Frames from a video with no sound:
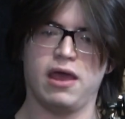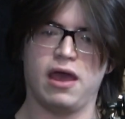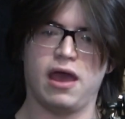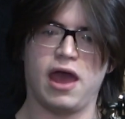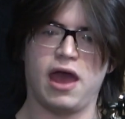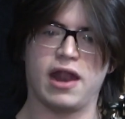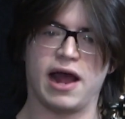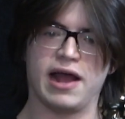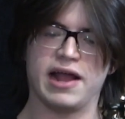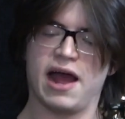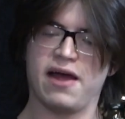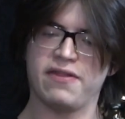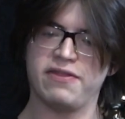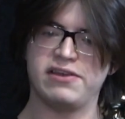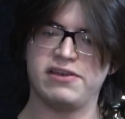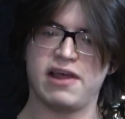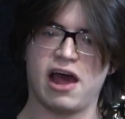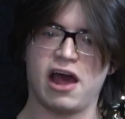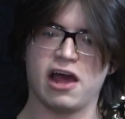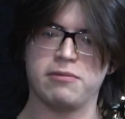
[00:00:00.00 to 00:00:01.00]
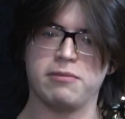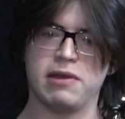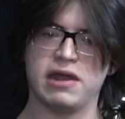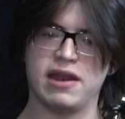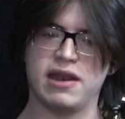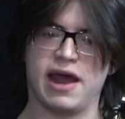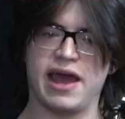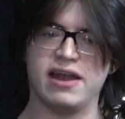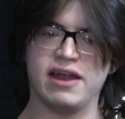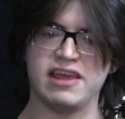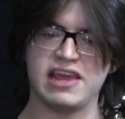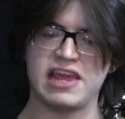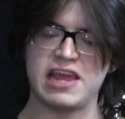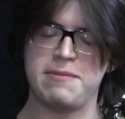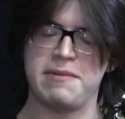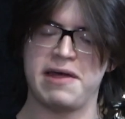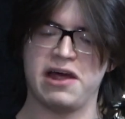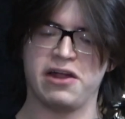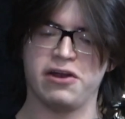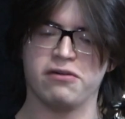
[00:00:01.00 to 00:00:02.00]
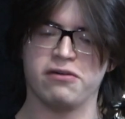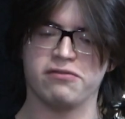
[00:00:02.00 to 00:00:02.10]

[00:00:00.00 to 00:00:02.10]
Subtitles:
And I got the document and I had to email it over